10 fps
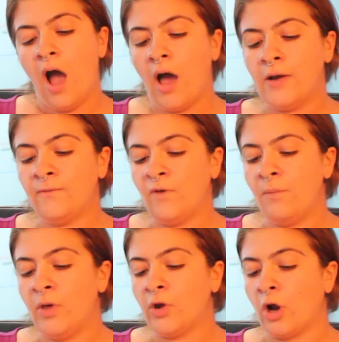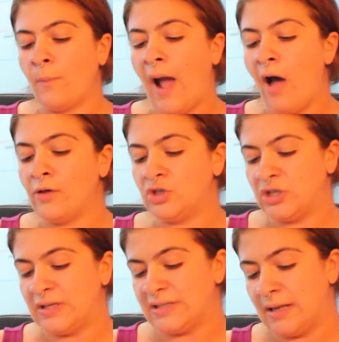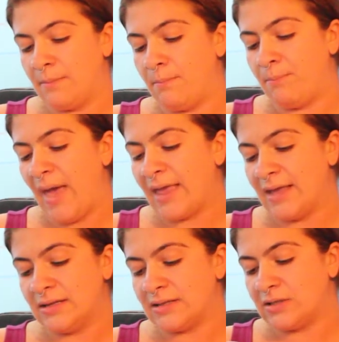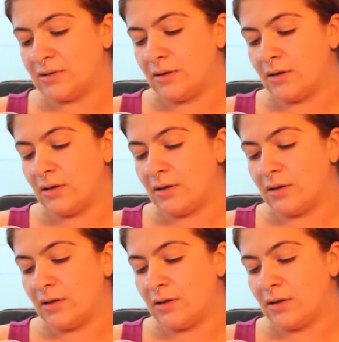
unfamiliar apologies, and beckons,